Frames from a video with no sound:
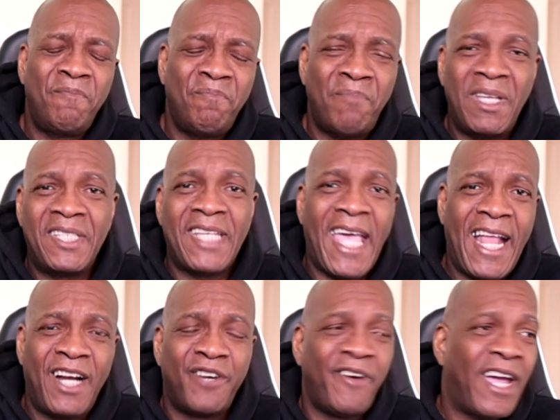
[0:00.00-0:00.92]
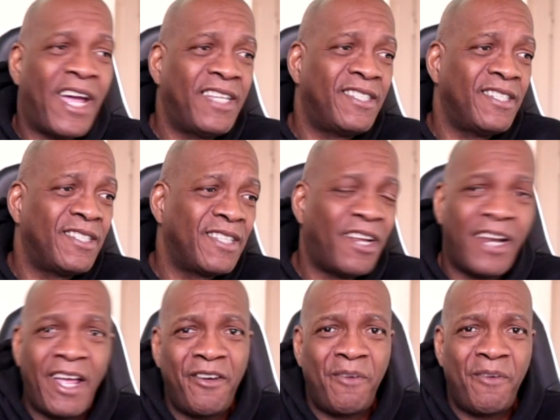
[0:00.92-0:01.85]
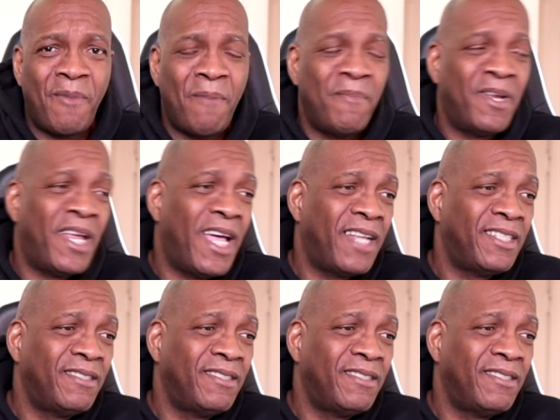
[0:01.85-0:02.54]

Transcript: Missile Crisis. And I remember that